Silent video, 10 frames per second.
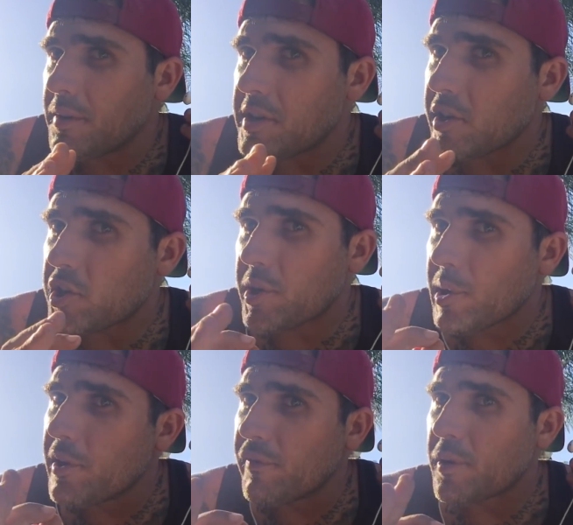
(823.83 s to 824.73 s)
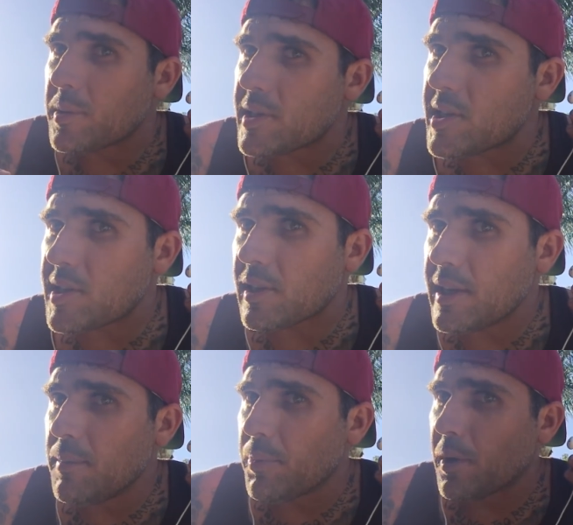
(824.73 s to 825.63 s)
discern if it was
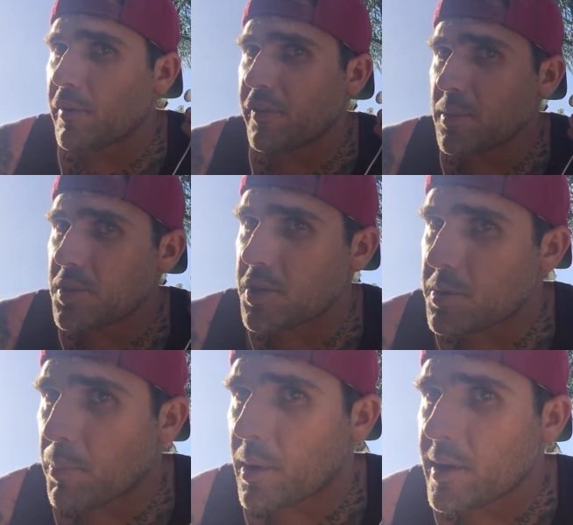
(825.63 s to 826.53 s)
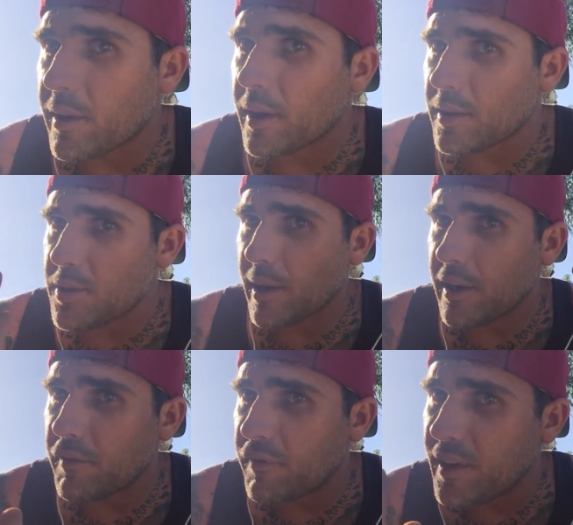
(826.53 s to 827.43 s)
sleep or if he was just breathing. So I
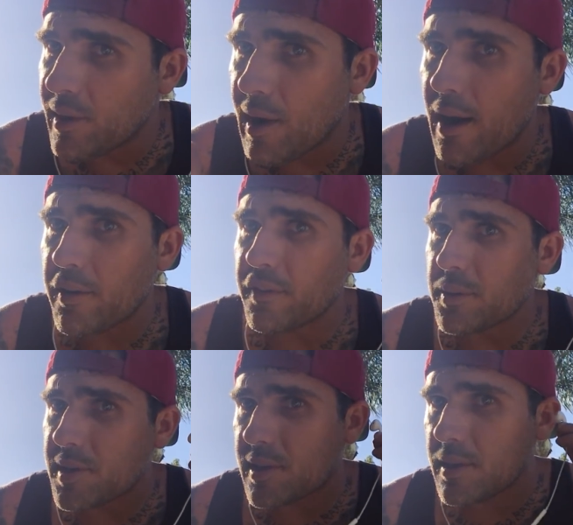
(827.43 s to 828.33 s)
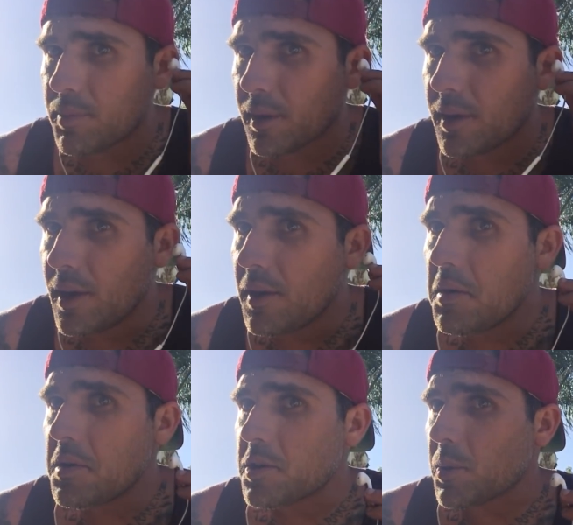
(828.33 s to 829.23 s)
could figure out if he was sleeping.
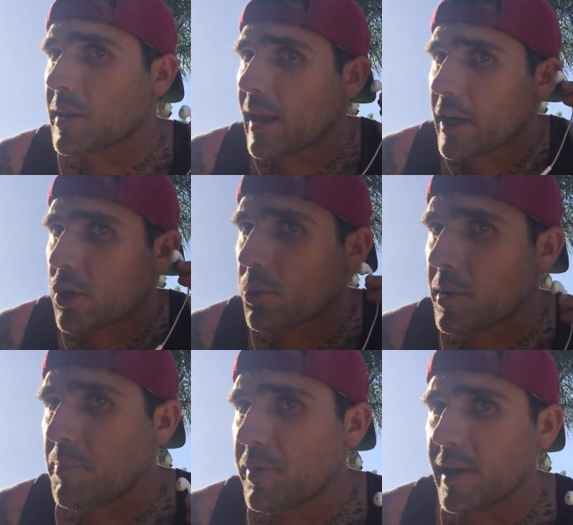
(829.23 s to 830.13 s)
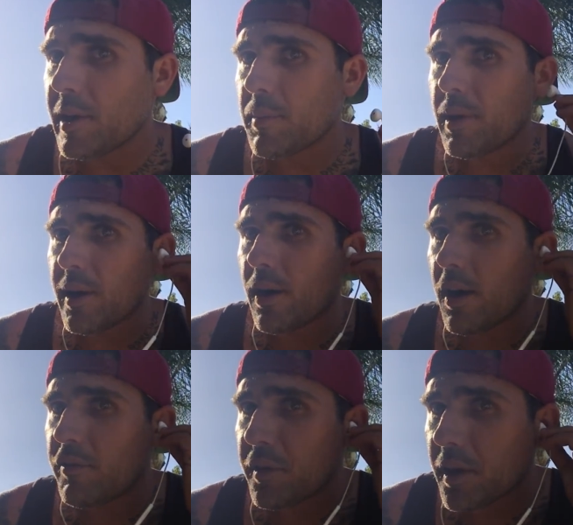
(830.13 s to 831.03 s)
So I'd like creep the earbud
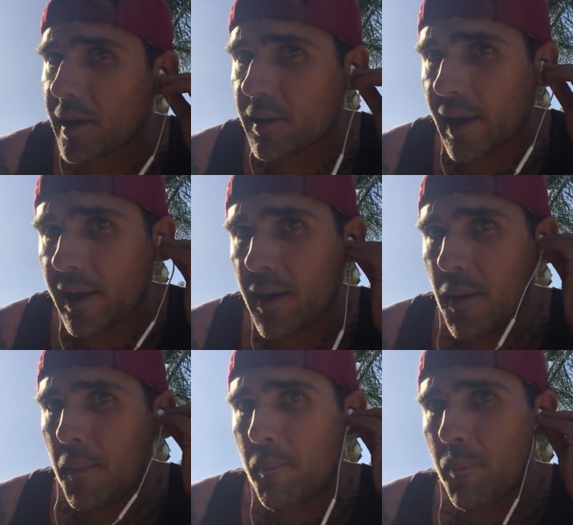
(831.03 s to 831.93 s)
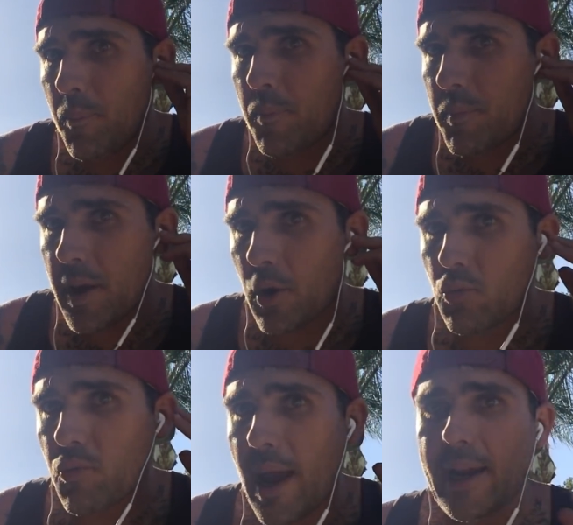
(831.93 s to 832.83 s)
off, and I'd like
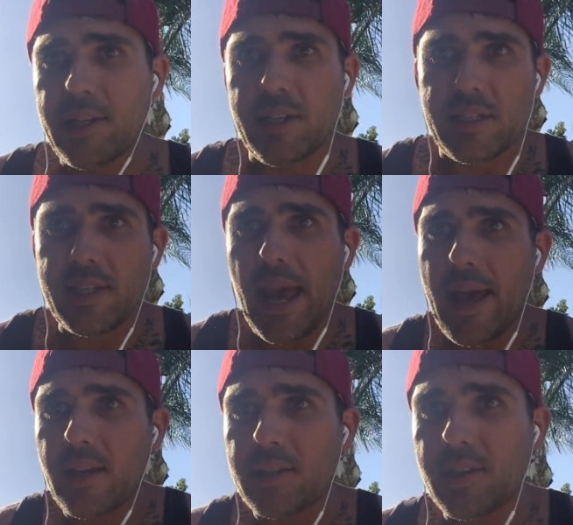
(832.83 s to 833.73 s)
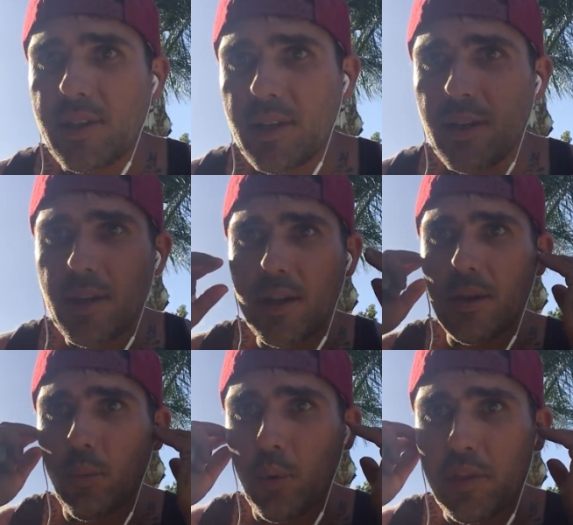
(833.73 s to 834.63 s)
erect a tent
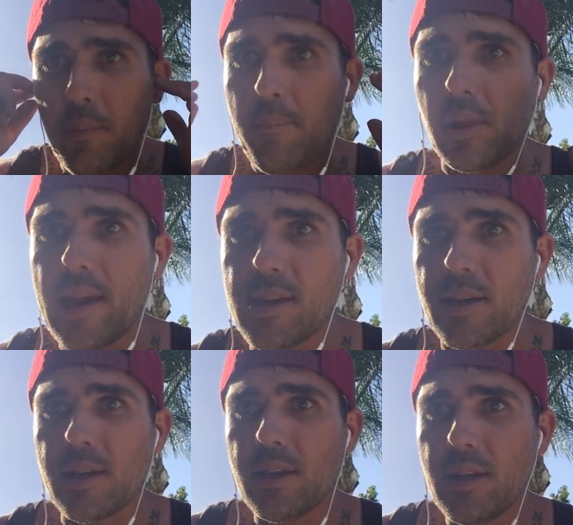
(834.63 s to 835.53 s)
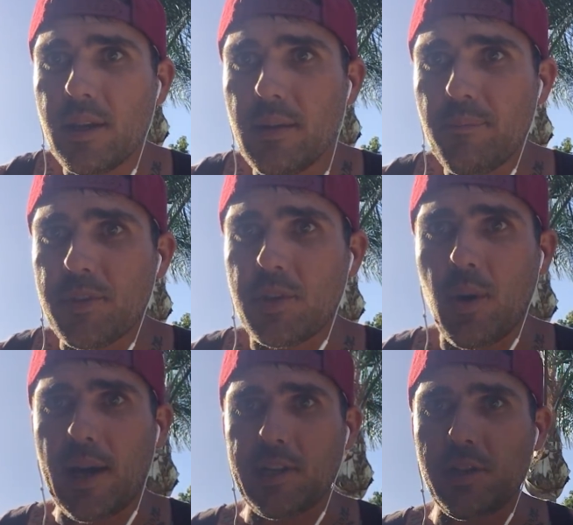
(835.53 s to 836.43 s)
with my blanket.
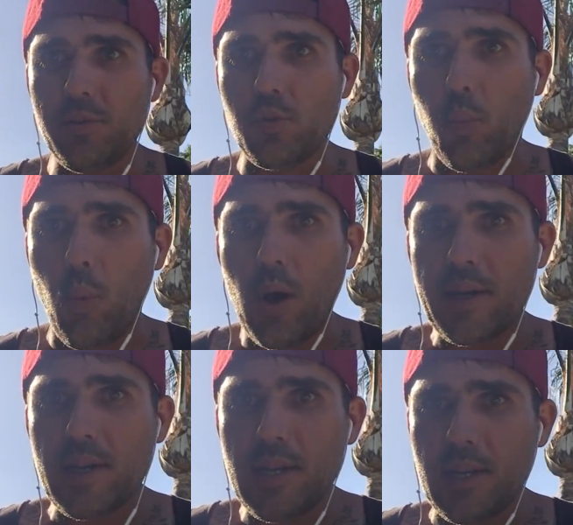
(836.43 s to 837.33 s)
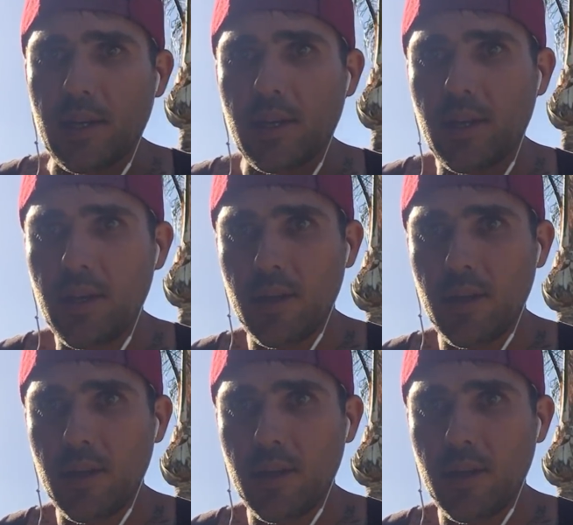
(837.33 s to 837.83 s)
So I'd use one knee